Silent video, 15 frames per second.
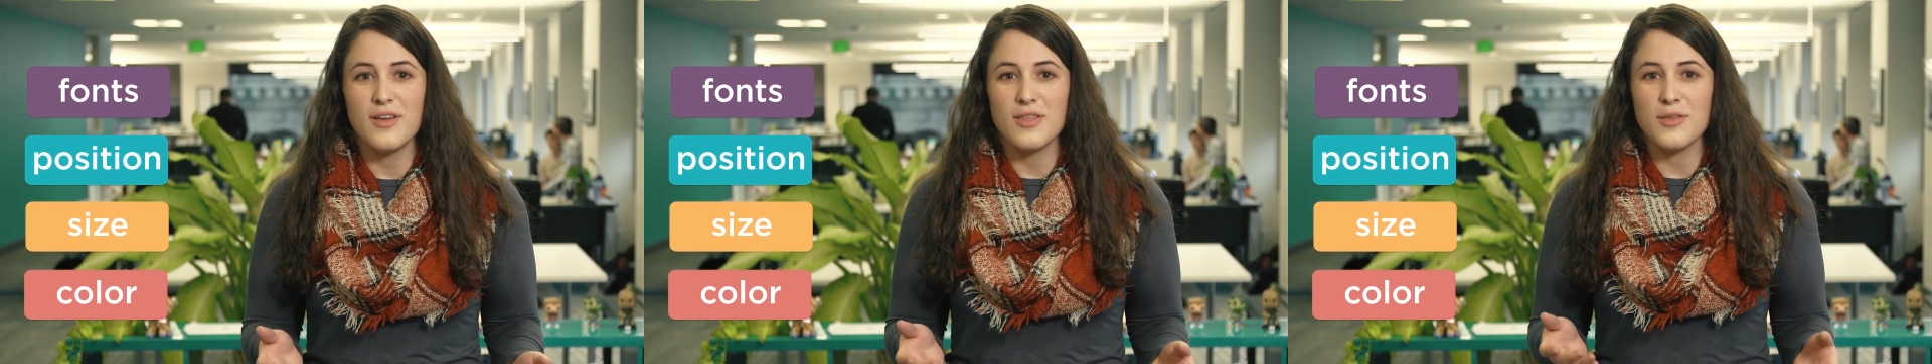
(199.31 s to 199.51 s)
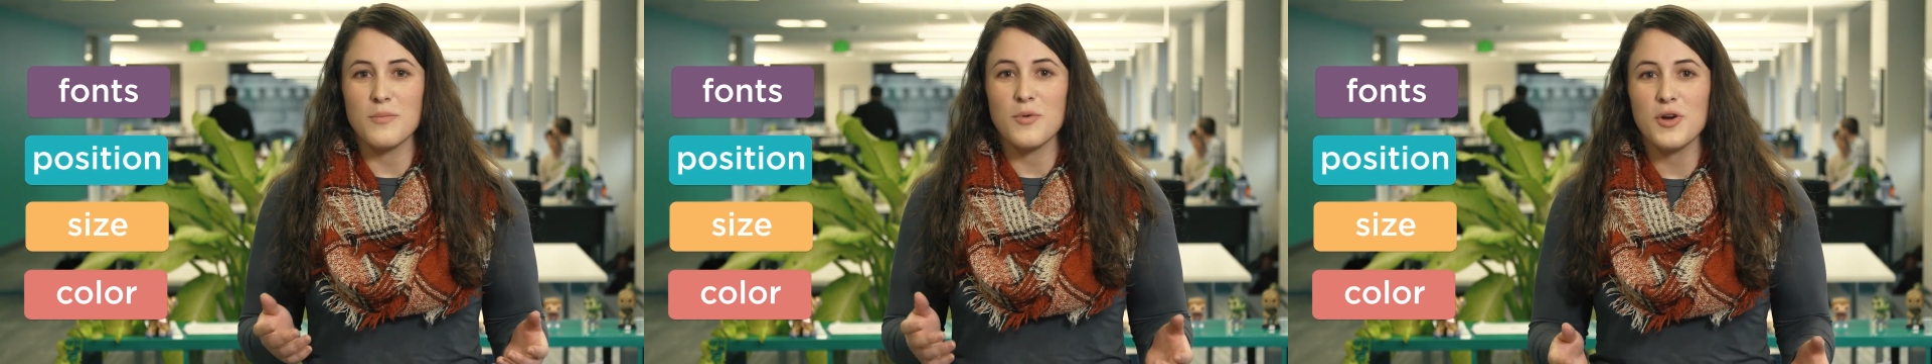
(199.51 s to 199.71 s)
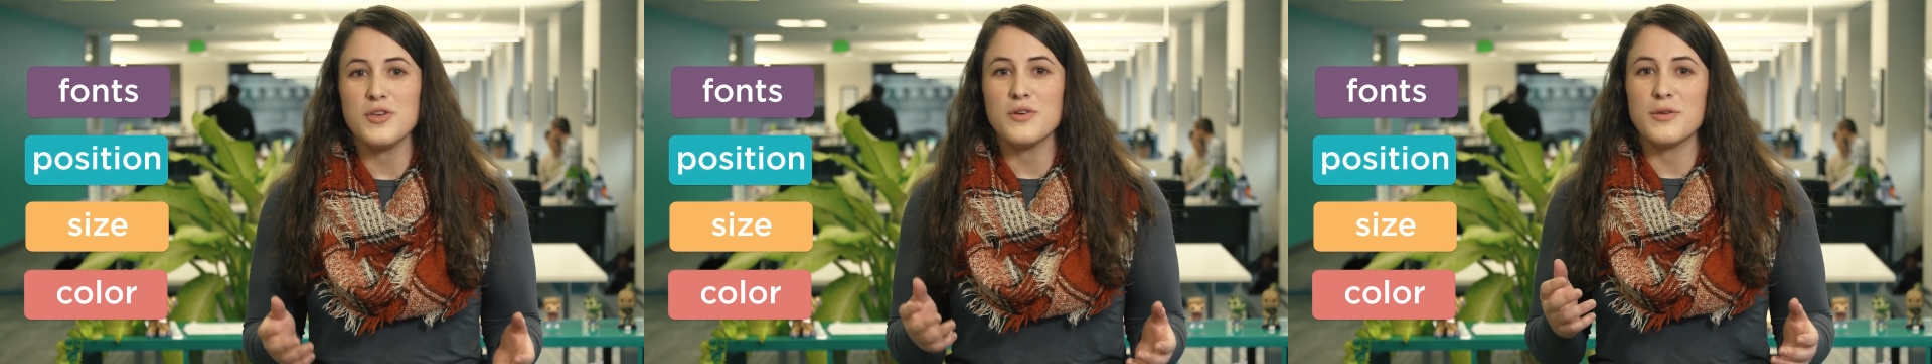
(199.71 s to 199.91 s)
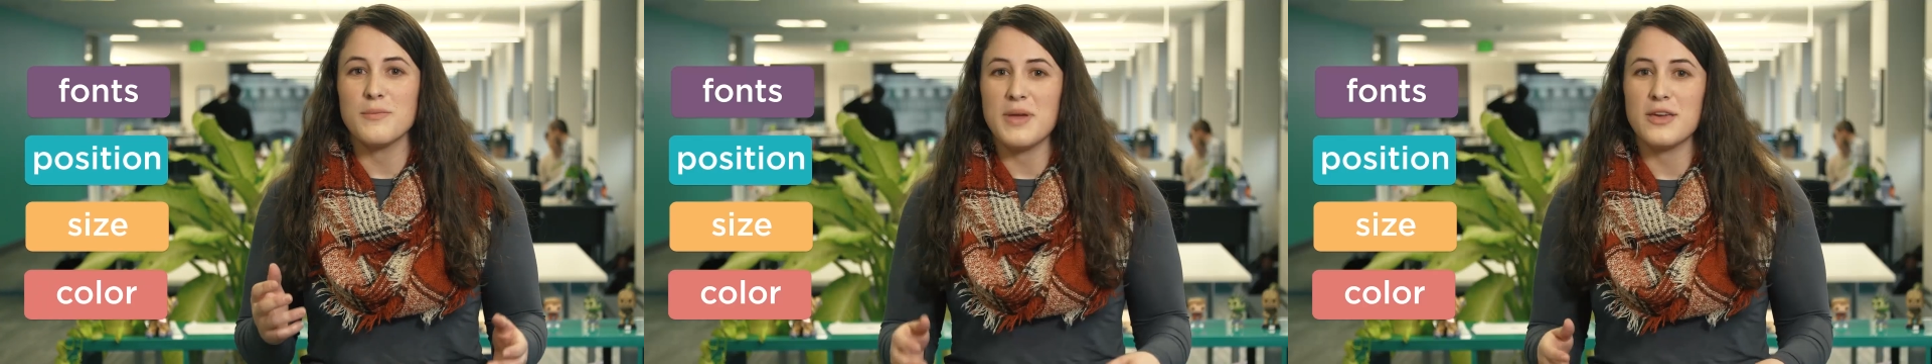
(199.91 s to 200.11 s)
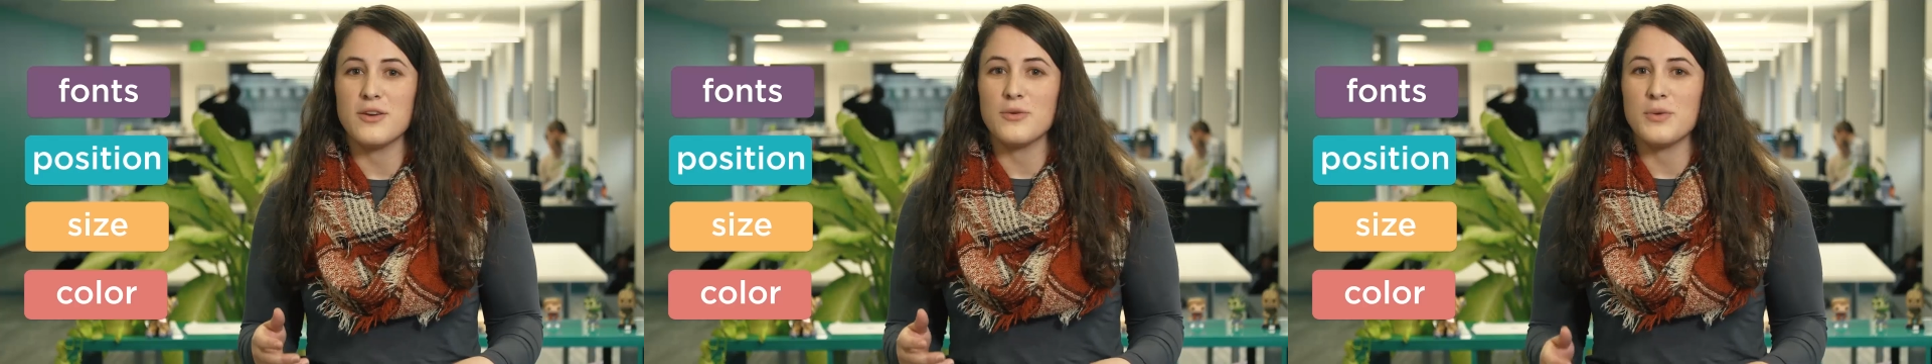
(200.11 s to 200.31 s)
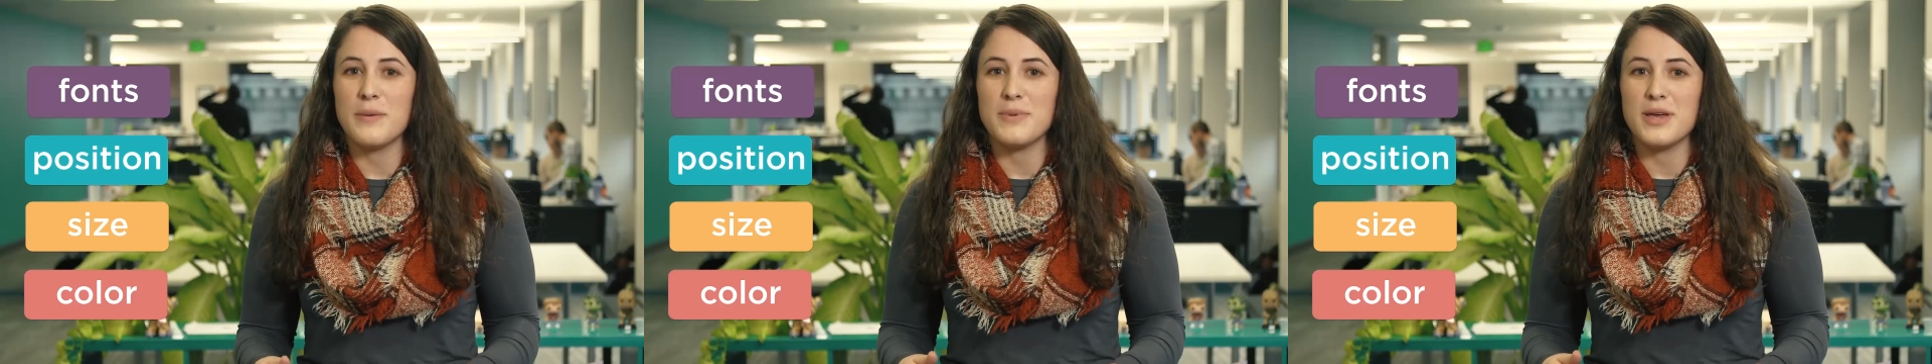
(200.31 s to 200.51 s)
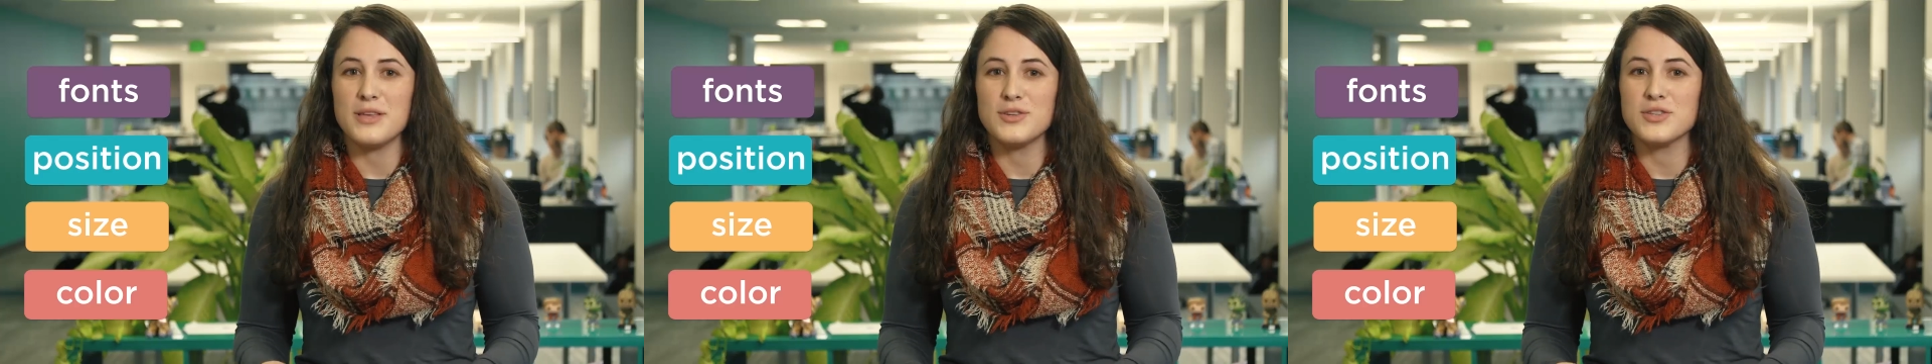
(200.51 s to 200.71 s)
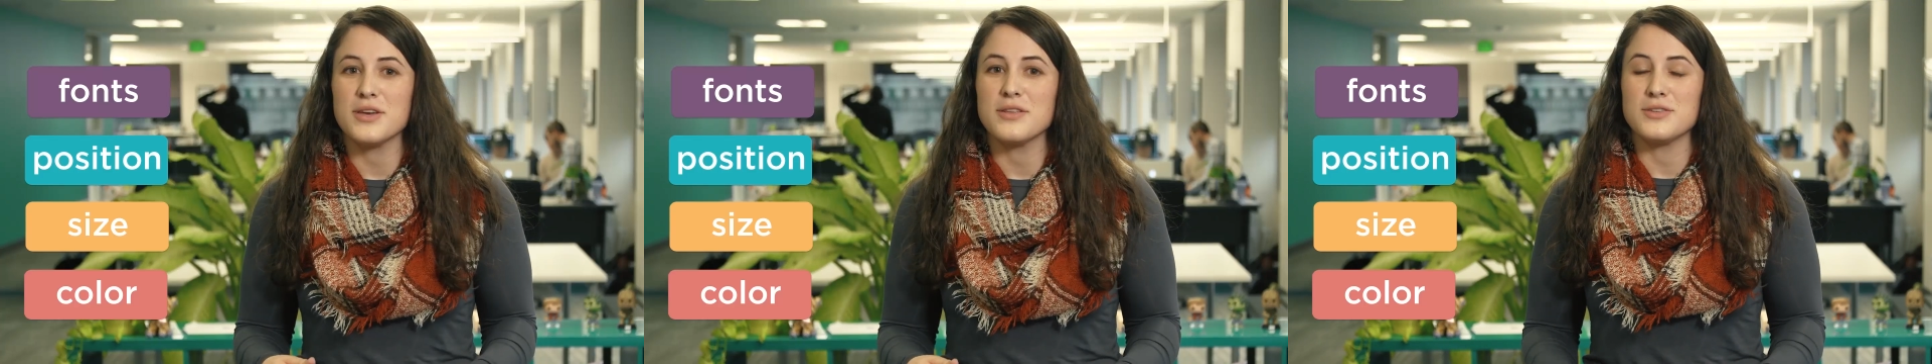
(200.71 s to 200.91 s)
the more you can make your web
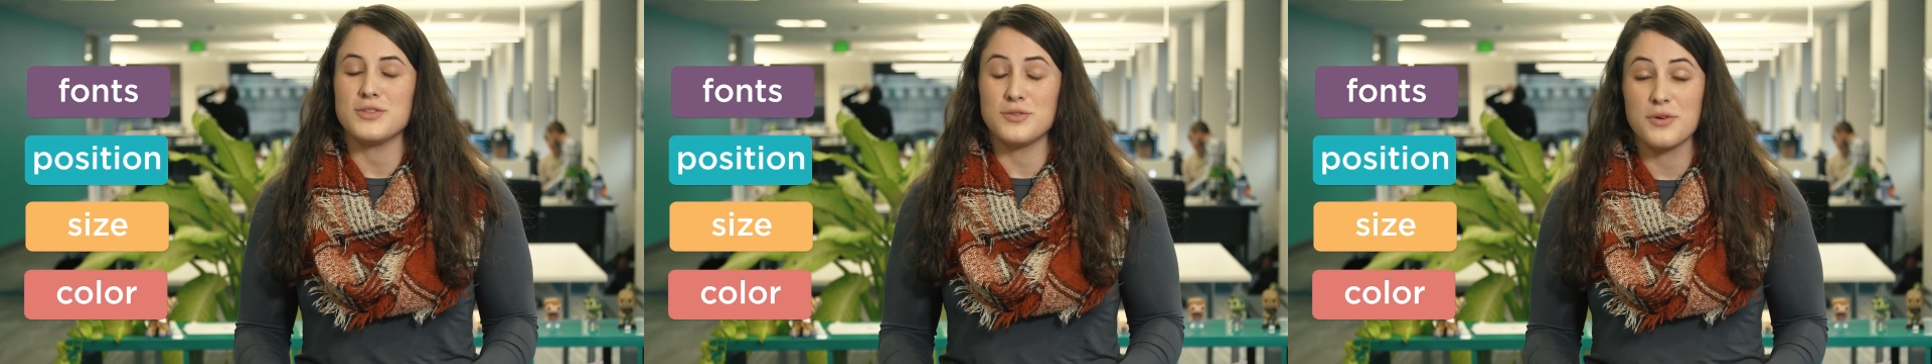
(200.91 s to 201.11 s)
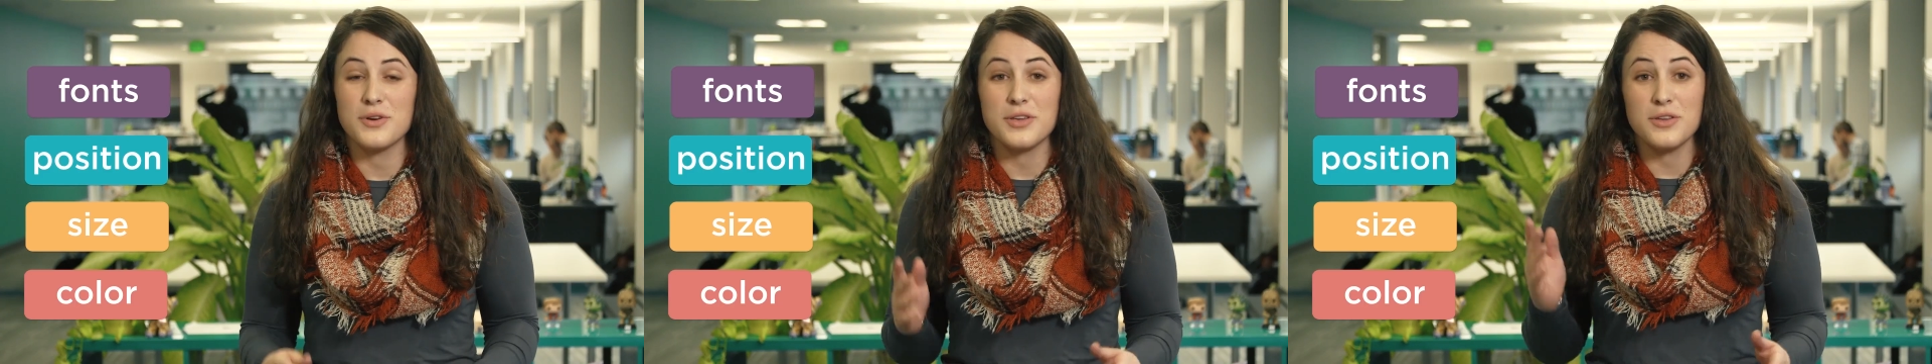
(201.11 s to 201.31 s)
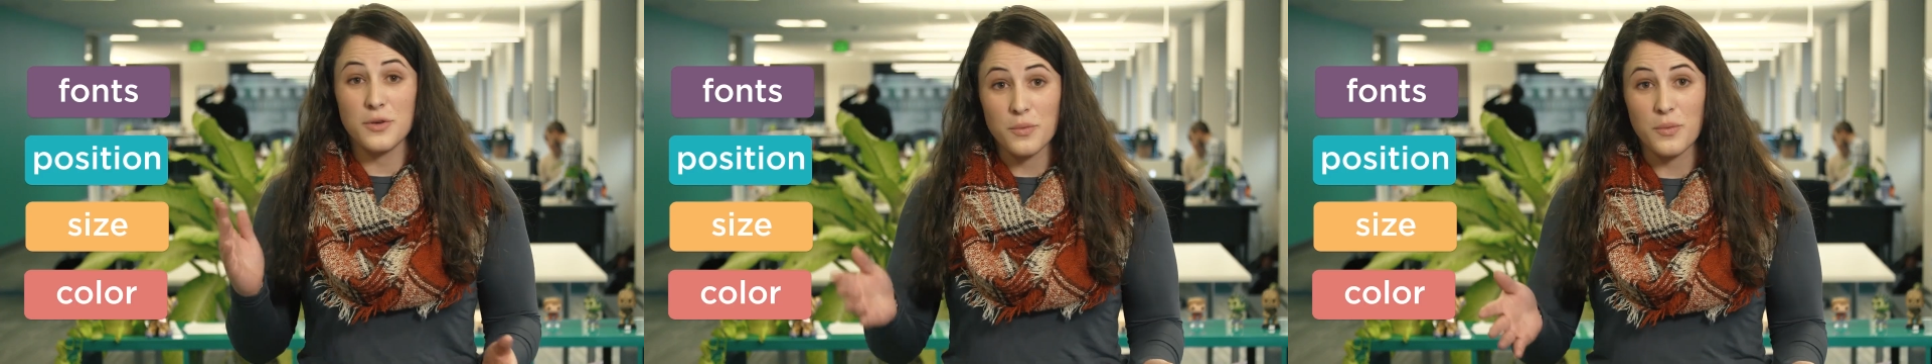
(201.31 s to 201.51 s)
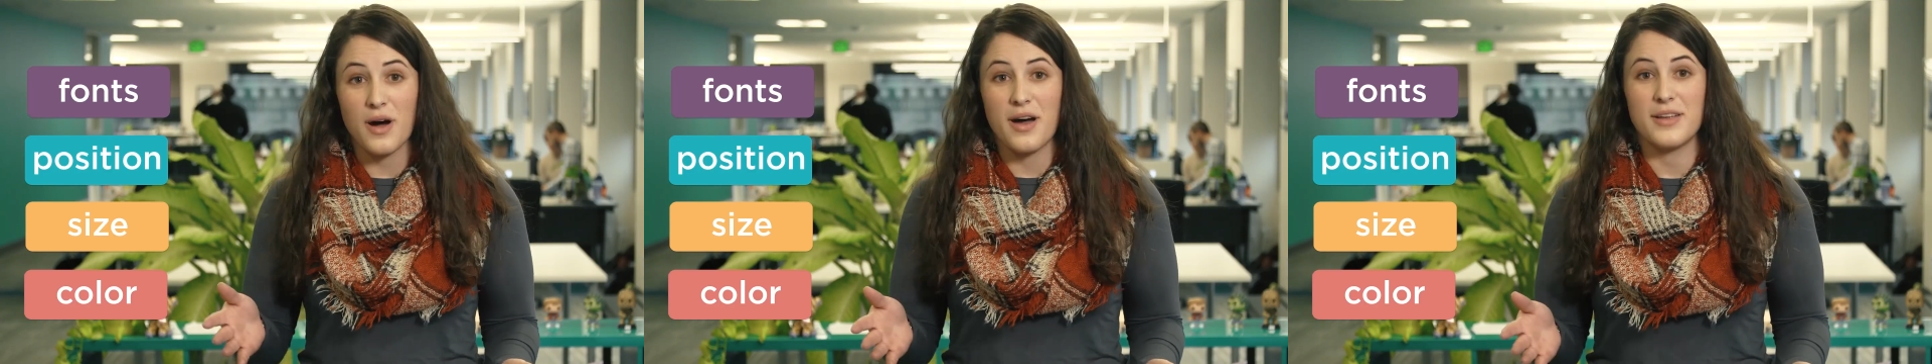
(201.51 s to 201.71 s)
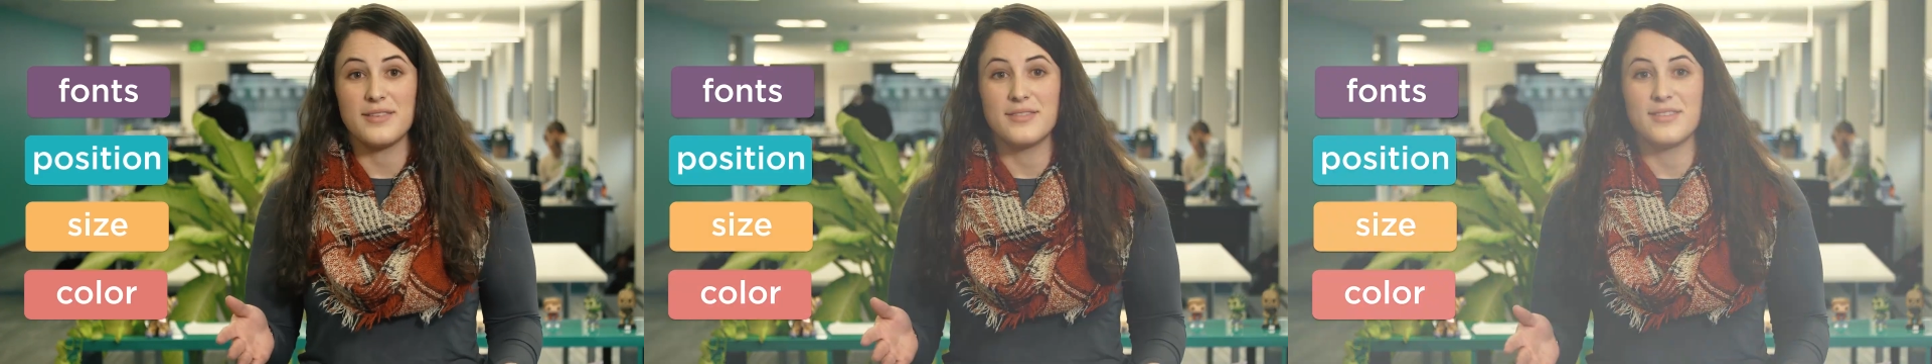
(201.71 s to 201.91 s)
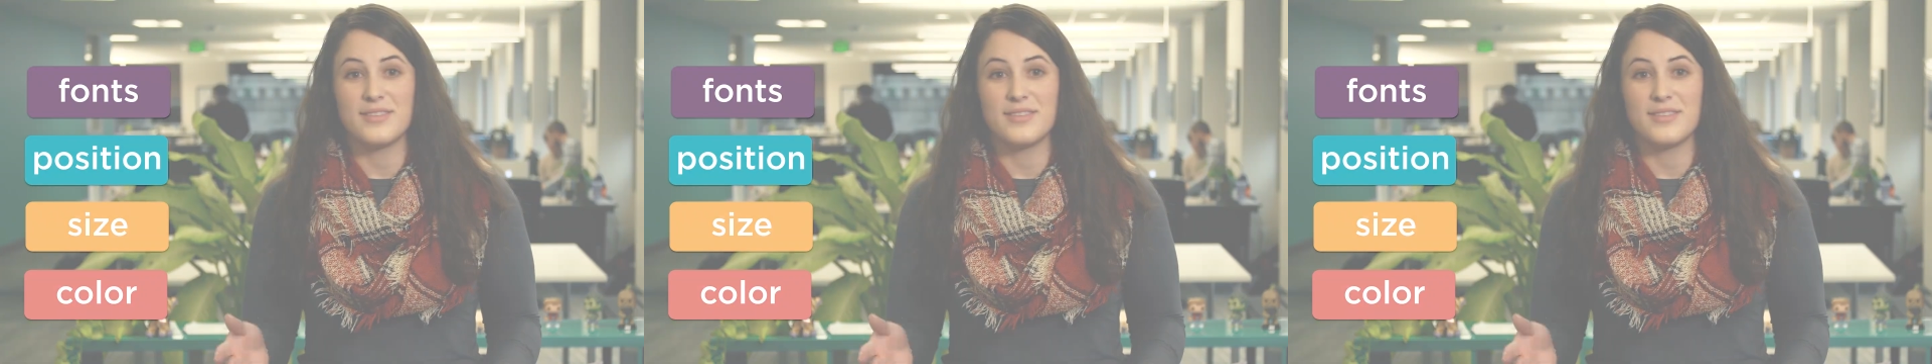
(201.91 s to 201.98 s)
page tell the story you want.